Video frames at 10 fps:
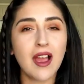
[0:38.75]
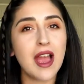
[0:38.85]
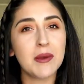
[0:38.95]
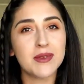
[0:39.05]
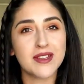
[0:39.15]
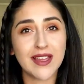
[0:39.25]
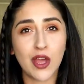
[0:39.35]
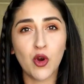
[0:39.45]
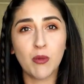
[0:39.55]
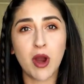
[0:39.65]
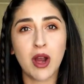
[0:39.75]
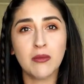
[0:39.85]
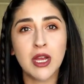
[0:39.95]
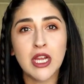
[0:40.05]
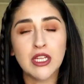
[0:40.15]
I am a stay-at-home
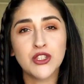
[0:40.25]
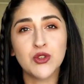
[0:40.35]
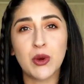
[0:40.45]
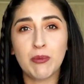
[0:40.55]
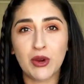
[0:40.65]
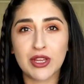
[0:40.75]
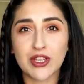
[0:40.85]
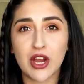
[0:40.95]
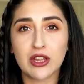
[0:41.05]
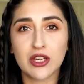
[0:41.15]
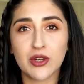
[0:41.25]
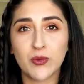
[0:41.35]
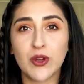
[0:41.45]
mom to a boy toddler,